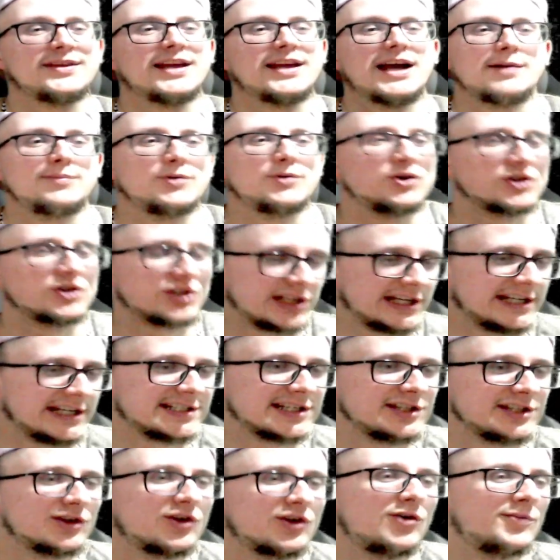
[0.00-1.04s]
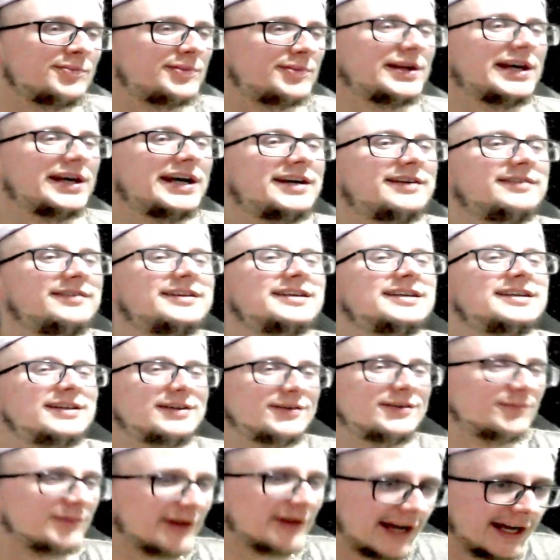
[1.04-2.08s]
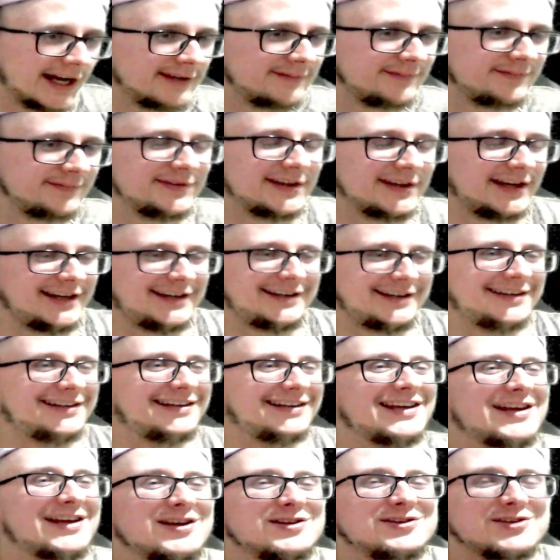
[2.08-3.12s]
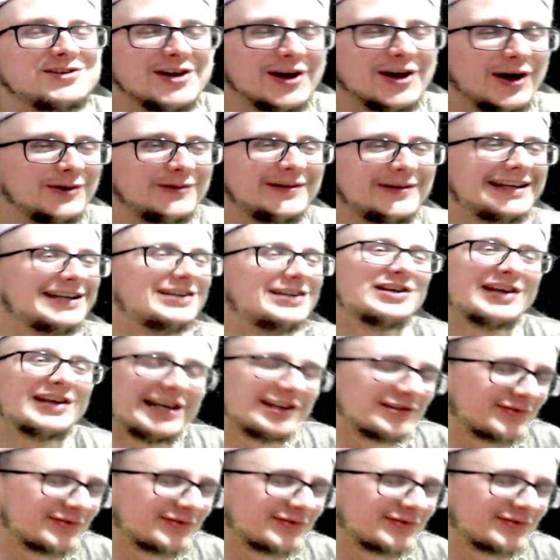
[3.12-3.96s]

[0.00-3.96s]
I bought shares in the company, right? Do you know, it's